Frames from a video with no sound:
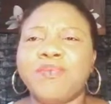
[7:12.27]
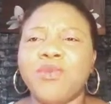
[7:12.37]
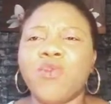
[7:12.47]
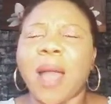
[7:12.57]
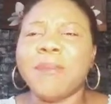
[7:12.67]

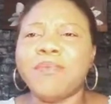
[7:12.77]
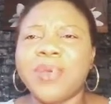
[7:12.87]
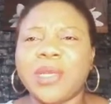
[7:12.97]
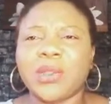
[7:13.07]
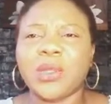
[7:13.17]
you are
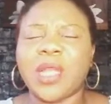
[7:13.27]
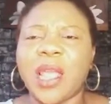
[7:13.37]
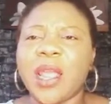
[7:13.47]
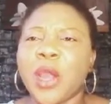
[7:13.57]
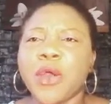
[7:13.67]
big
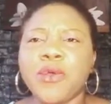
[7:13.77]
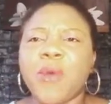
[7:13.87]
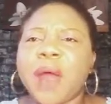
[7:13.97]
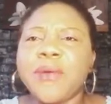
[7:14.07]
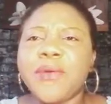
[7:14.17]
today, you
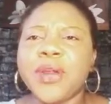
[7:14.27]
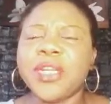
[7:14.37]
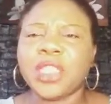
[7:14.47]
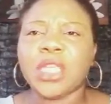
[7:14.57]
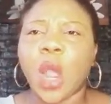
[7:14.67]
are
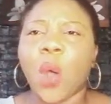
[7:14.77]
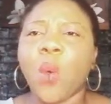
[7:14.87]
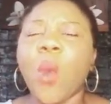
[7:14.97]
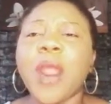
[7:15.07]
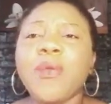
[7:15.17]
rich,
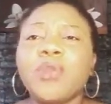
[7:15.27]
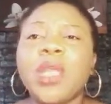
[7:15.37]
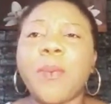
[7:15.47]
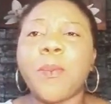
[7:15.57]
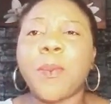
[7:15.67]
when you
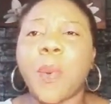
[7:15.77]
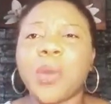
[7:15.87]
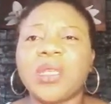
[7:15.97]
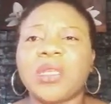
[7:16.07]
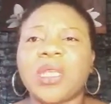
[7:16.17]
didn't
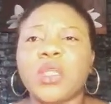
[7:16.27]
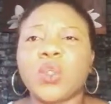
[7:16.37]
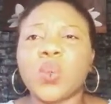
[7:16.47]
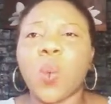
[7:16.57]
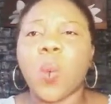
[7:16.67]
put it
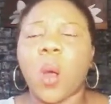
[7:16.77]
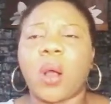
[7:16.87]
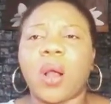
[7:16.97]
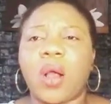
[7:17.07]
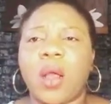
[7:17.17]
into
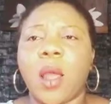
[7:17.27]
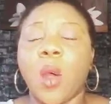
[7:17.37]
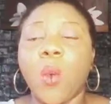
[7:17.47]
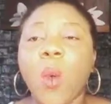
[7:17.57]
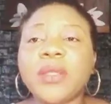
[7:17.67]
work,
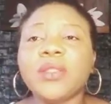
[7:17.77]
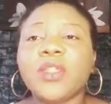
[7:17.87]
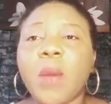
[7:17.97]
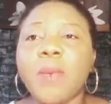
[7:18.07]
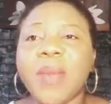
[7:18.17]
when you
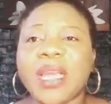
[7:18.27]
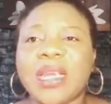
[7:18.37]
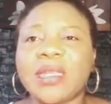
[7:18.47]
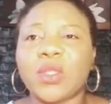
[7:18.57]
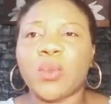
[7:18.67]
don't
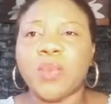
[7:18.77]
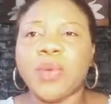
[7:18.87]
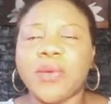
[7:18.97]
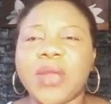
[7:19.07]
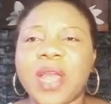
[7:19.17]
make it to be
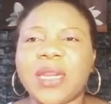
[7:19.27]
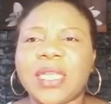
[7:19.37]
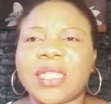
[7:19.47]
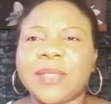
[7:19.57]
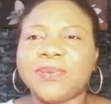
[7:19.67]

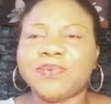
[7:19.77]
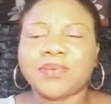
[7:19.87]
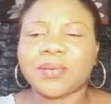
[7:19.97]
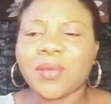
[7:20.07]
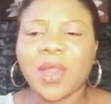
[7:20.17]
reality,
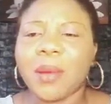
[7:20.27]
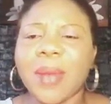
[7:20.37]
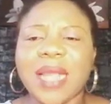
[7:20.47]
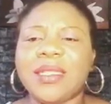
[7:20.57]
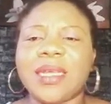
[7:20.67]

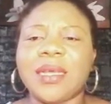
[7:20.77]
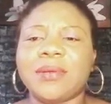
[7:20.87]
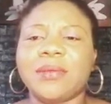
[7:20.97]
my dear.